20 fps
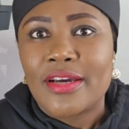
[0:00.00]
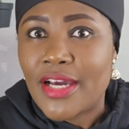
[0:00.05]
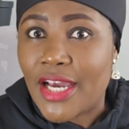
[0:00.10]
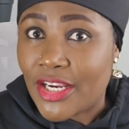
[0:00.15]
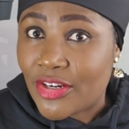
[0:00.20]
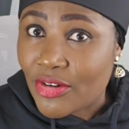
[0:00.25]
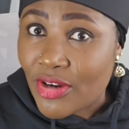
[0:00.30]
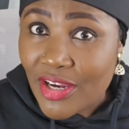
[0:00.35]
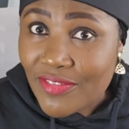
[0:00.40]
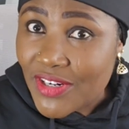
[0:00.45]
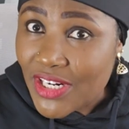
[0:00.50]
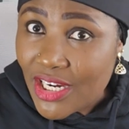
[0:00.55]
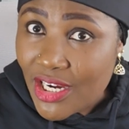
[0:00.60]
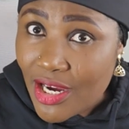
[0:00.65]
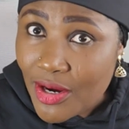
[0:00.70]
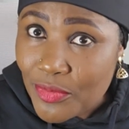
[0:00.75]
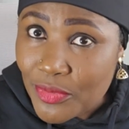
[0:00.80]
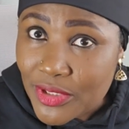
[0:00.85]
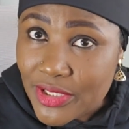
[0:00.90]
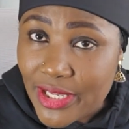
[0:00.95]
I don't have an
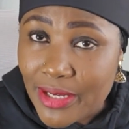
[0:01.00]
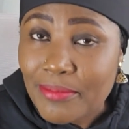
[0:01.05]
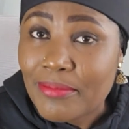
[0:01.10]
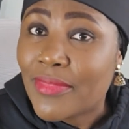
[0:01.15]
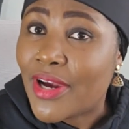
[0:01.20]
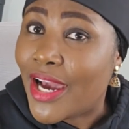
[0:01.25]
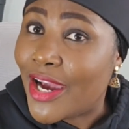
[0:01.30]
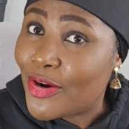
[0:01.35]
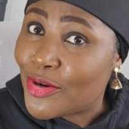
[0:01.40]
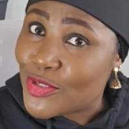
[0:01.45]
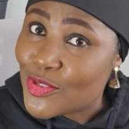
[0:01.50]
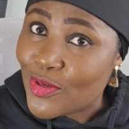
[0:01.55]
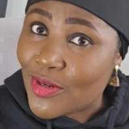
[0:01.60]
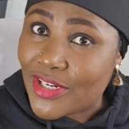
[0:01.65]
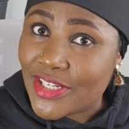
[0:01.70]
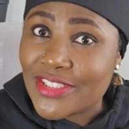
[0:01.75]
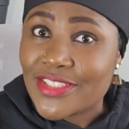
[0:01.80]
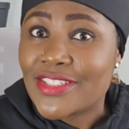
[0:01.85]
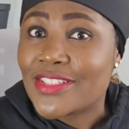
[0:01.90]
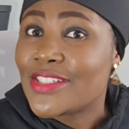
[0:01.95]
account with them. I also
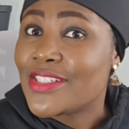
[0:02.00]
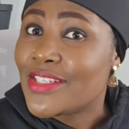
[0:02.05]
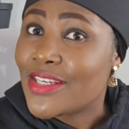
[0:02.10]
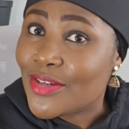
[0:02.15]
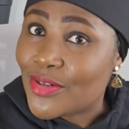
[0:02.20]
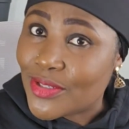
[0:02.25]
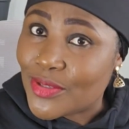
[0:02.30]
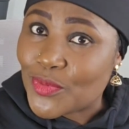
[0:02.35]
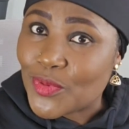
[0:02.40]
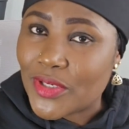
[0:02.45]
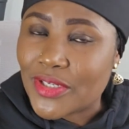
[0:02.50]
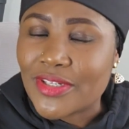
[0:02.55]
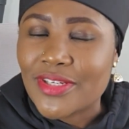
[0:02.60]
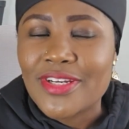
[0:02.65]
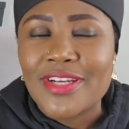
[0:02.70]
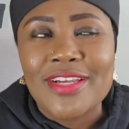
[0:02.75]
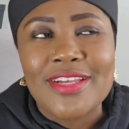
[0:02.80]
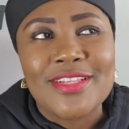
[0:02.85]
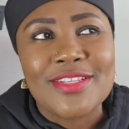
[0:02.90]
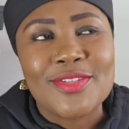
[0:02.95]
learned it is a good one.
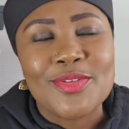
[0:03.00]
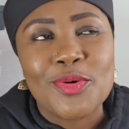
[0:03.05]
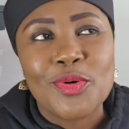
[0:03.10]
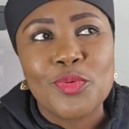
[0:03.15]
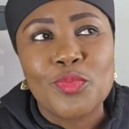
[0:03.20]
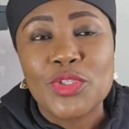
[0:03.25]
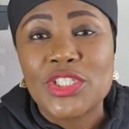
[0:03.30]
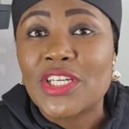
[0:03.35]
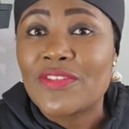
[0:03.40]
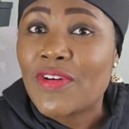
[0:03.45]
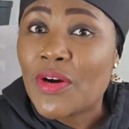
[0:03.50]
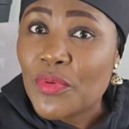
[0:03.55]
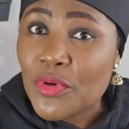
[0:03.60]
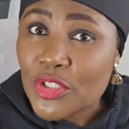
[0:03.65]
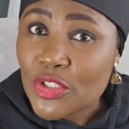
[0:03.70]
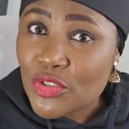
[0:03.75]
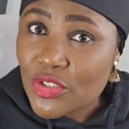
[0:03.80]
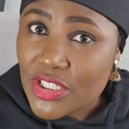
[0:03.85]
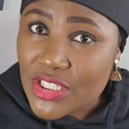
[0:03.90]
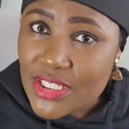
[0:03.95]
So whichever
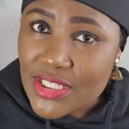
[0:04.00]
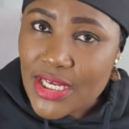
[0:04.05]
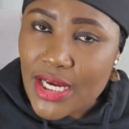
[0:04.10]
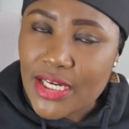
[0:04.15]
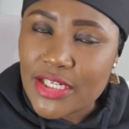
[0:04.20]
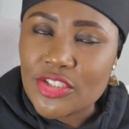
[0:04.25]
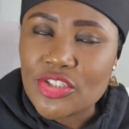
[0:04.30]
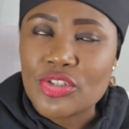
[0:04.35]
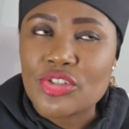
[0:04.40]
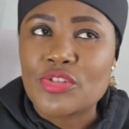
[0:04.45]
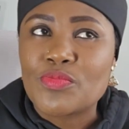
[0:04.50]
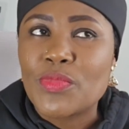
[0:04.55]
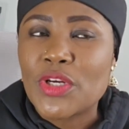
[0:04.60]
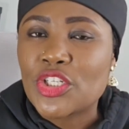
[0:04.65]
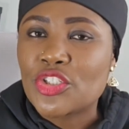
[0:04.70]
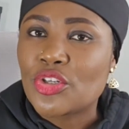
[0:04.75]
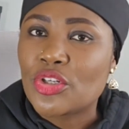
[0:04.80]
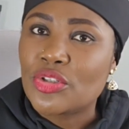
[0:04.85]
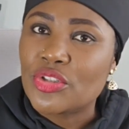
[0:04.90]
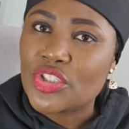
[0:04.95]
one you decide, just make
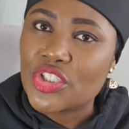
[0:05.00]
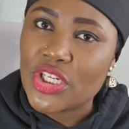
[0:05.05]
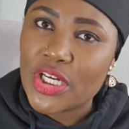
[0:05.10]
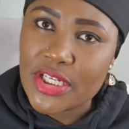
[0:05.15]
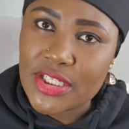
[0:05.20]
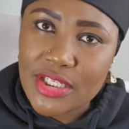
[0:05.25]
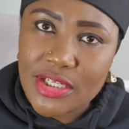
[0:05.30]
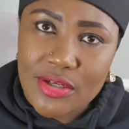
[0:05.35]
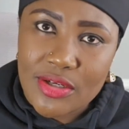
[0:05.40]
sure you check the